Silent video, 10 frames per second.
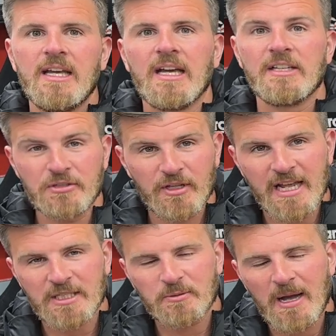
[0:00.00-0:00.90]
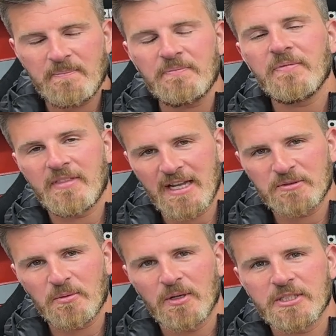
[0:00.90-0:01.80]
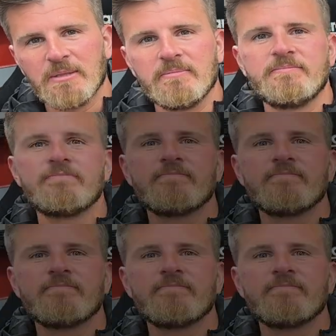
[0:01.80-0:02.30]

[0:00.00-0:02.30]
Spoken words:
Until the next one, thanks for watching.